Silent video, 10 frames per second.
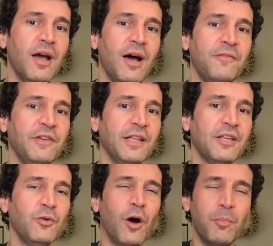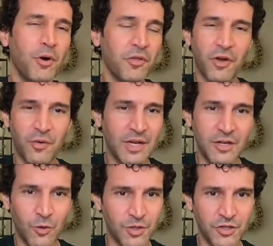I feel like you all both already
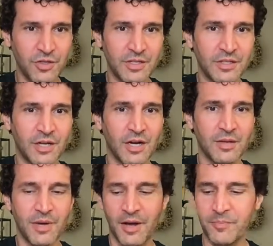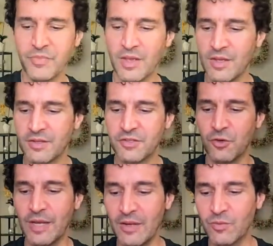know what you need to talk about.
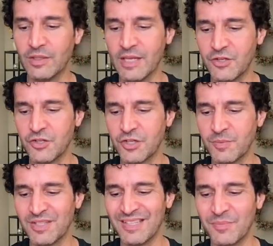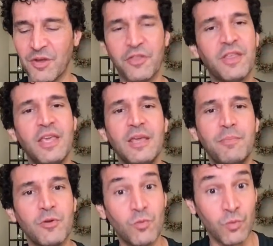So in relationships this month, keep
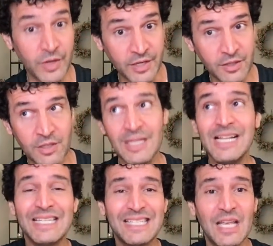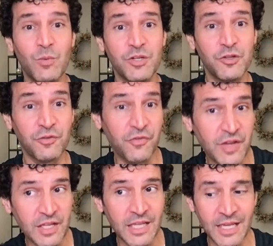it real, say what you're
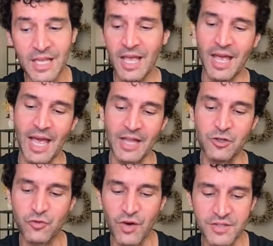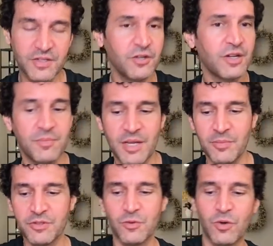feeling, and trust that you're going to be
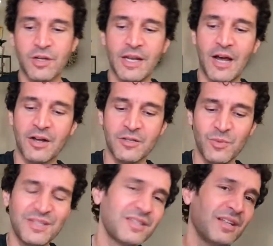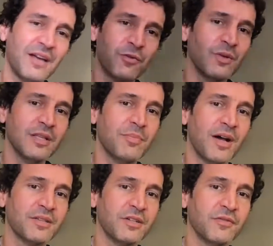able to work it out, because we still have a really
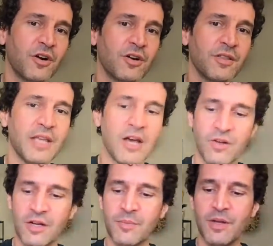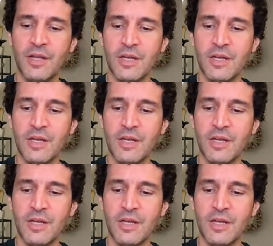positive card in the outcome.